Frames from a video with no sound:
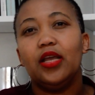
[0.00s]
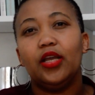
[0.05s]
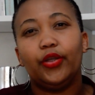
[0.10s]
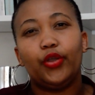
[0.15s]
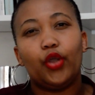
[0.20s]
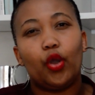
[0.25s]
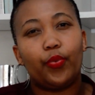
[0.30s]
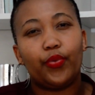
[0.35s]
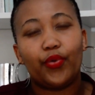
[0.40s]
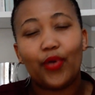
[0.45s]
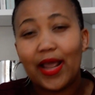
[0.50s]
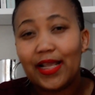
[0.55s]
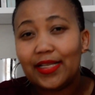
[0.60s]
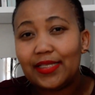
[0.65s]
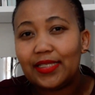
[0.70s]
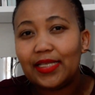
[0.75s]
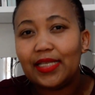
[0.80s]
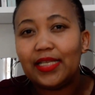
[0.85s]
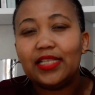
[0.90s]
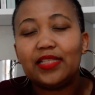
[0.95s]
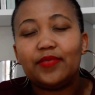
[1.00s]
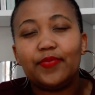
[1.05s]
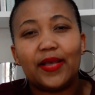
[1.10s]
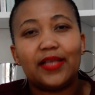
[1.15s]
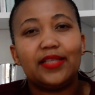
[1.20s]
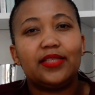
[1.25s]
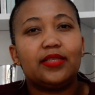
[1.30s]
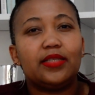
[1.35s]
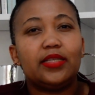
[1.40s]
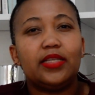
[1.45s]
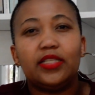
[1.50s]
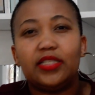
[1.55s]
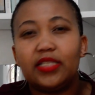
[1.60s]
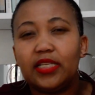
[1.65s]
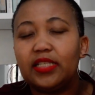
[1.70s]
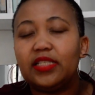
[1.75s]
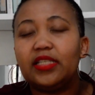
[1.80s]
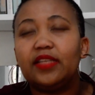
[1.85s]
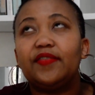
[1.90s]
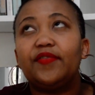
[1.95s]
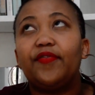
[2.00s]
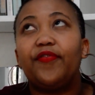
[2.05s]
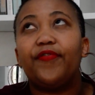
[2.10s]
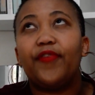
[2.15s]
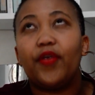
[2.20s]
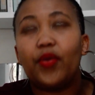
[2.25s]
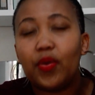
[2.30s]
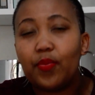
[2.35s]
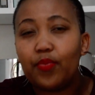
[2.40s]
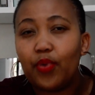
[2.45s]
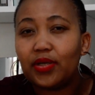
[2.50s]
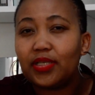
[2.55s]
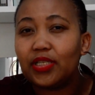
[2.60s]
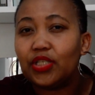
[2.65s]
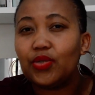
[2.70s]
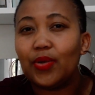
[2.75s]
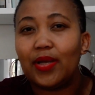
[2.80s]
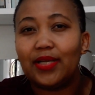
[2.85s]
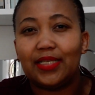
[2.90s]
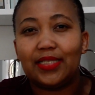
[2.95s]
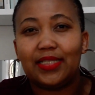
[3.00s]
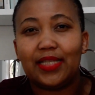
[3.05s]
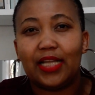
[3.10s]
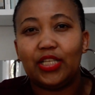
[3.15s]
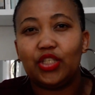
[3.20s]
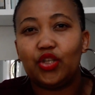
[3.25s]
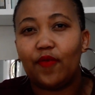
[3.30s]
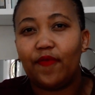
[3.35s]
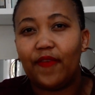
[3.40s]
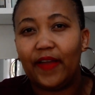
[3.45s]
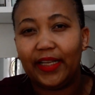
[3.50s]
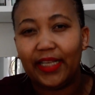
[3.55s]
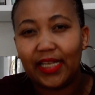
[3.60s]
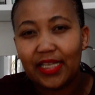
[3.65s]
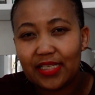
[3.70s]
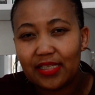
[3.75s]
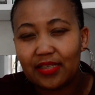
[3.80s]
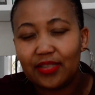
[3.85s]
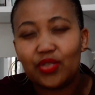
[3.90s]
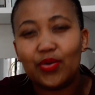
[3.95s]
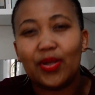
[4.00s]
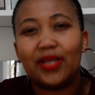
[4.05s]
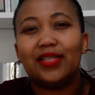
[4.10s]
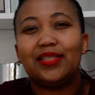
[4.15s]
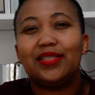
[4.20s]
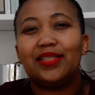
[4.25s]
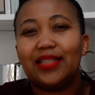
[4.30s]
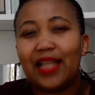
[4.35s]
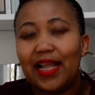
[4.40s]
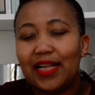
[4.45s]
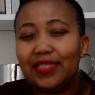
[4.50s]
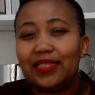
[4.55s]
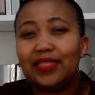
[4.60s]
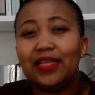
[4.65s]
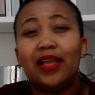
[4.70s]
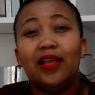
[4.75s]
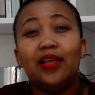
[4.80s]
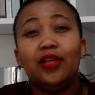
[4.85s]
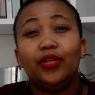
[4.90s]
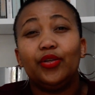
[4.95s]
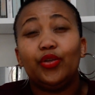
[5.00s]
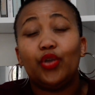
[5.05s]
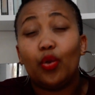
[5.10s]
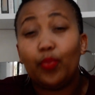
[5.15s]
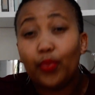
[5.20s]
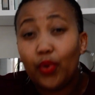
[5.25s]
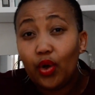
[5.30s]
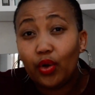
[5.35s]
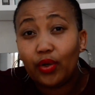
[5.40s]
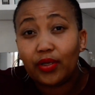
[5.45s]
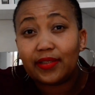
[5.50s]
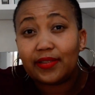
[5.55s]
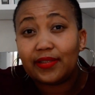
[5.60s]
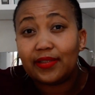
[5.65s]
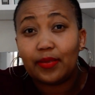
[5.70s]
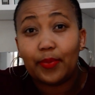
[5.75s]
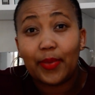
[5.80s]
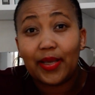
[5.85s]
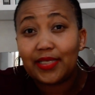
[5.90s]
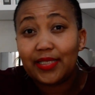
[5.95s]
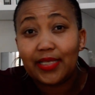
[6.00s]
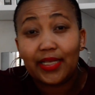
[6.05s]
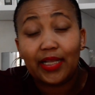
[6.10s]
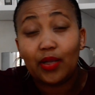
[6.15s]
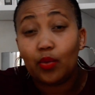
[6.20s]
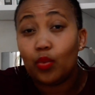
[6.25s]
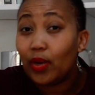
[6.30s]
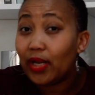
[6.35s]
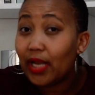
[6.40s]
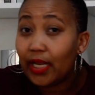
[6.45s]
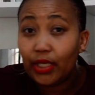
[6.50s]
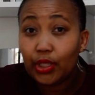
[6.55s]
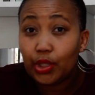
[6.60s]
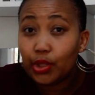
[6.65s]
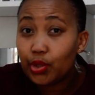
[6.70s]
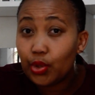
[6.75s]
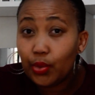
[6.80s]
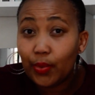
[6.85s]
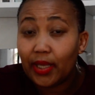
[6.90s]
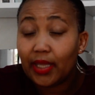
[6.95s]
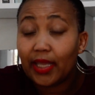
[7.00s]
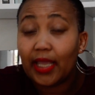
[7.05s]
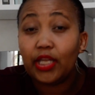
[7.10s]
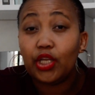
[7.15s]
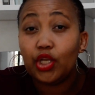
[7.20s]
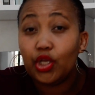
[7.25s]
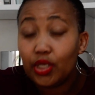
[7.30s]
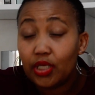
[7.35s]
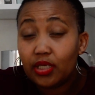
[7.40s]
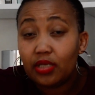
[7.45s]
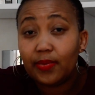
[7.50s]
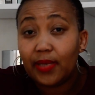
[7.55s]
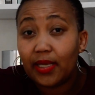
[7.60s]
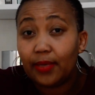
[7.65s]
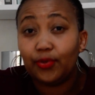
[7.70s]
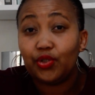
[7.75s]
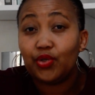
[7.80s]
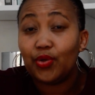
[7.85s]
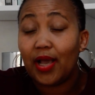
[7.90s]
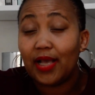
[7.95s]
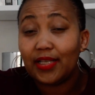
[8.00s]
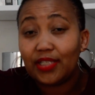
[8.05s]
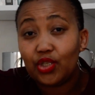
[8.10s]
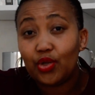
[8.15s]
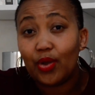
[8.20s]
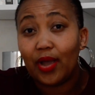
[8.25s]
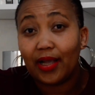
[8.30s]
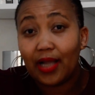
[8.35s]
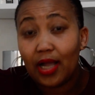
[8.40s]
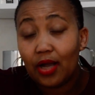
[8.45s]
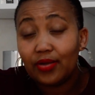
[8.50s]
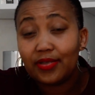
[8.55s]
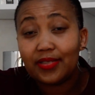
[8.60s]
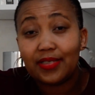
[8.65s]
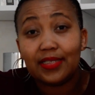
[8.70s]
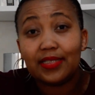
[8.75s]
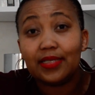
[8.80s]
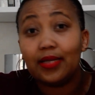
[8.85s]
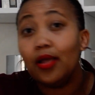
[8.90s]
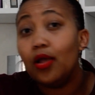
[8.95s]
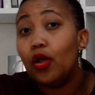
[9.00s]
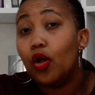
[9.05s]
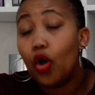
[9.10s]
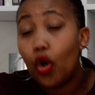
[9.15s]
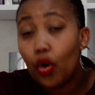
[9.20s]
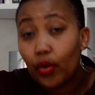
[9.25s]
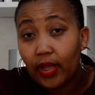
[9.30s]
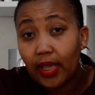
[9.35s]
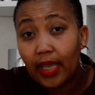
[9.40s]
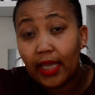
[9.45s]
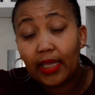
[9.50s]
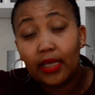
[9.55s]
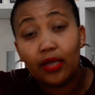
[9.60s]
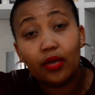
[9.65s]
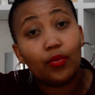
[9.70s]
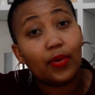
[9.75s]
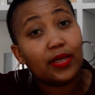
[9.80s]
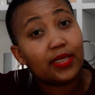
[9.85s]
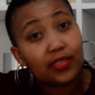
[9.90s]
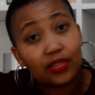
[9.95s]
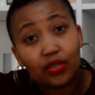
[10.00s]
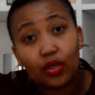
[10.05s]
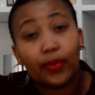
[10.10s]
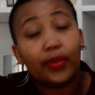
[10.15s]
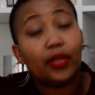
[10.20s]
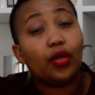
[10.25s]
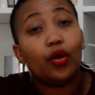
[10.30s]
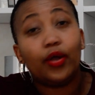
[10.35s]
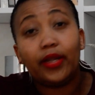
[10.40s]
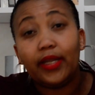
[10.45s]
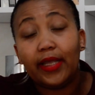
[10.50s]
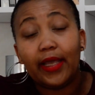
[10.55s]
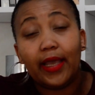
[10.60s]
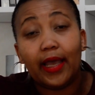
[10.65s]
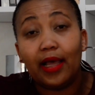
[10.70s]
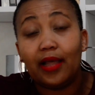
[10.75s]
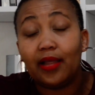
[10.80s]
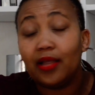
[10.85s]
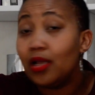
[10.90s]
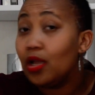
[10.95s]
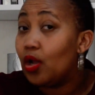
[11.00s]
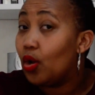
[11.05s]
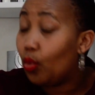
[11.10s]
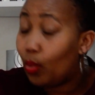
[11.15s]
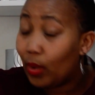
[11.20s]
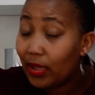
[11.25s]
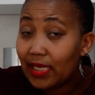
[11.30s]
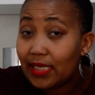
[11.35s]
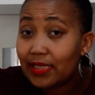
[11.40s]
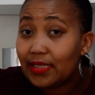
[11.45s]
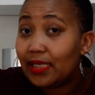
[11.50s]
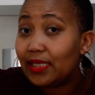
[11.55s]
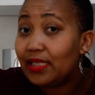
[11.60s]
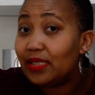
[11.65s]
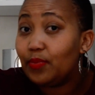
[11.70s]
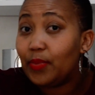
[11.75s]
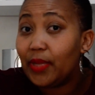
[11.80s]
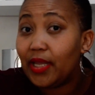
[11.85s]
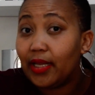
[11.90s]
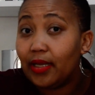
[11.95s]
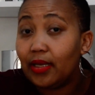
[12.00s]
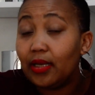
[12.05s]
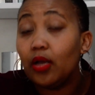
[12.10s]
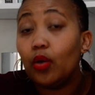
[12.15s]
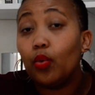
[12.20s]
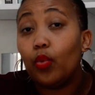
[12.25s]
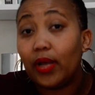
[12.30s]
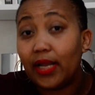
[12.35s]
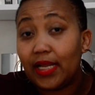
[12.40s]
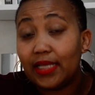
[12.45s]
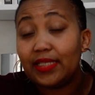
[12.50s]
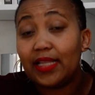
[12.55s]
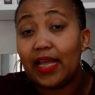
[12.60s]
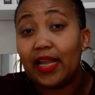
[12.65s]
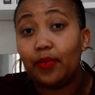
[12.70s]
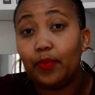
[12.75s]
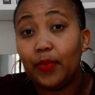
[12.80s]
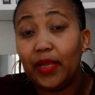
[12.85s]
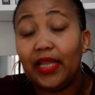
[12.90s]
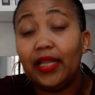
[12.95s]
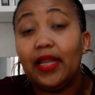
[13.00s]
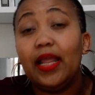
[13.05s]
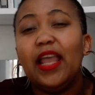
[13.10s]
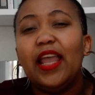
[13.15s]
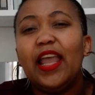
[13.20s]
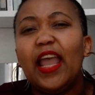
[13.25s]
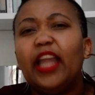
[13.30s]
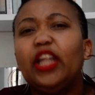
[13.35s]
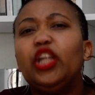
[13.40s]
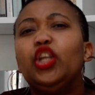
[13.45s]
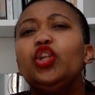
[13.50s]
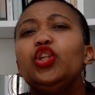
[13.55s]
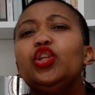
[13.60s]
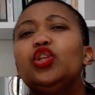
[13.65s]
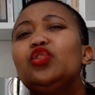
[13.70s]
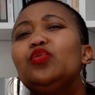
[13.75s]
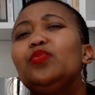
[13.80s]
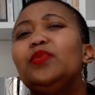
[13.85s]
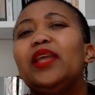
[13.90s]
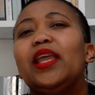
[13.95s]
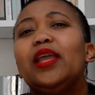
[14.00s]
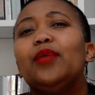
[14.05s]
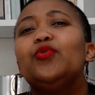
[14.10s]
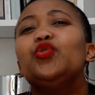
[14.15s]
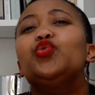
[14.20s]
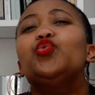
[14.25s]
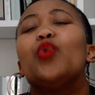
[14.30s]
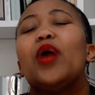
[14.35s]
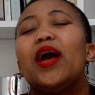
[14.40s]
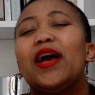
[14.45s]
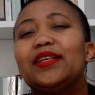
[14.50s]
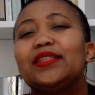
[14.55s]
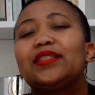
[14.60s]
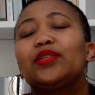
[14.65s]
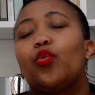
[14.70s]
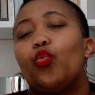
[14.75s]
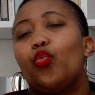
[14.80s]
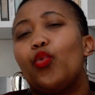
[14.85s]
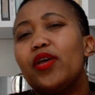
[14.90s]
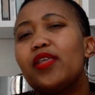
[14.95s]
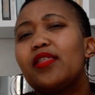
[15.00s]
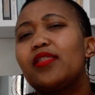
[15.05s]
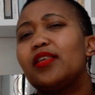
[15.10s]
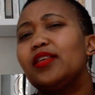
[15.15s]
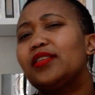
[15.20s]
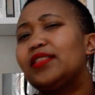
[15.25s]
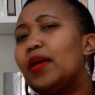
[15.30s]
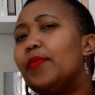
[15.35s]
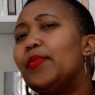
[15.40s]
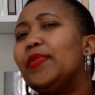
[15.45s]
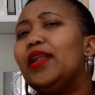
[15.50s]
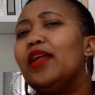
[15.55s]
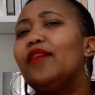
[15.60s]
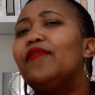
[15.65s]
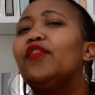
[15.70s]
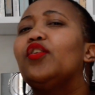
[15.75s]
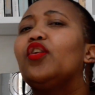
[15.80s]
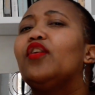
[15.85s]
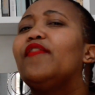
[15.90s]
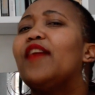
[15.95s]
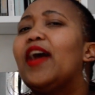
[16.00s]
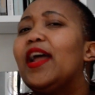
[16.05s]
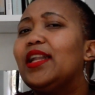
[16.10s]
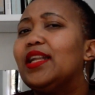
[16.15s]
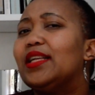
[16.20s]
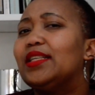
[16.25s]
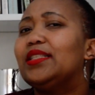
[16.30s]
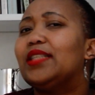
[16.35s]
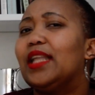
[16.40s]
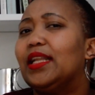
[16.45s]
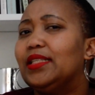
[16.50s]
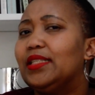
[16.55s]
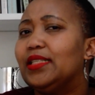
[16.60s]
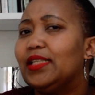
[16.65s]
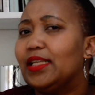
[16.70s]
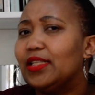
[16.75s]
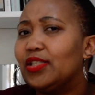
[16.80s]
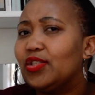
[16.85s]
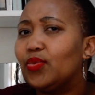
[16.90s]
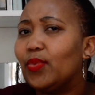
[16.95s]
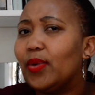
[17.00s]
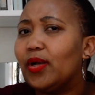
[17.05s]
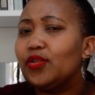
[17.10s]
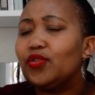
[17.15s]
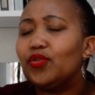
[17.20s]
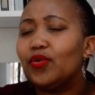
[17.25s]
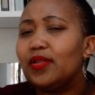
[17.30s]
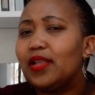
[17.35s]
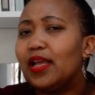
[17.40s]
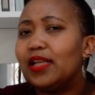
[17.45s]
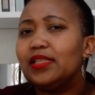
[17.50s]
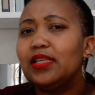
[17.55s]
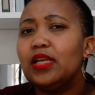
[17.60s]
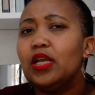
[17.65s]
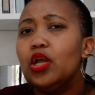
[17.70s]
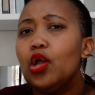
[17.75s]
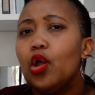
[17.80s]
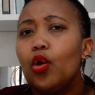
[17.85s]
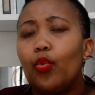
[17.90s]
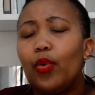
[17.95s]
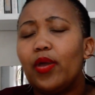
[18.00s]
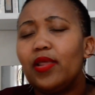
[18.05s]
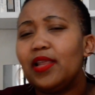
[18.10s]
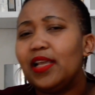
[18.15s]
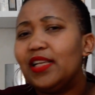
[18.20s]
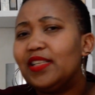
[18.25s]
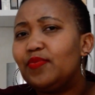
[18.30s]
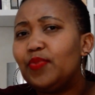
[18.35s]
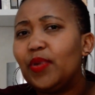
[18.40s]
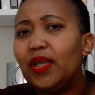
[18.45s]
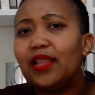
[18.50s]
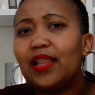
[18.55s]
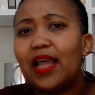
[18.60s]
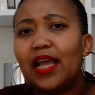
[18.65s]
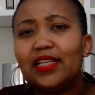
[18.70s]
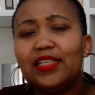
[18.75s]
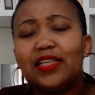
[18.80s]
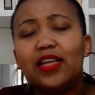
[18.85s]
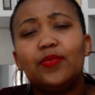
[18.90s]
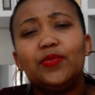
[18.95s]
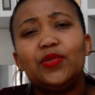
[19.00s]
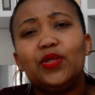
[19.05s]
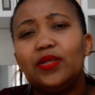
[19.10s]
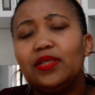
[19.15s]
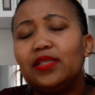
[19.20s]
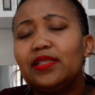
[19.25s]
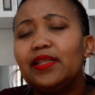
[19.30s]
your pricing. It's very important to understand your financials, to understand your books. Basically, what are you doing? And you need to be able to ask your accountant, okay, what is going on here? What does this mean? What does that mean? And you need to be able to ask with some level of understanding as well, so that when they speak their terms, you're just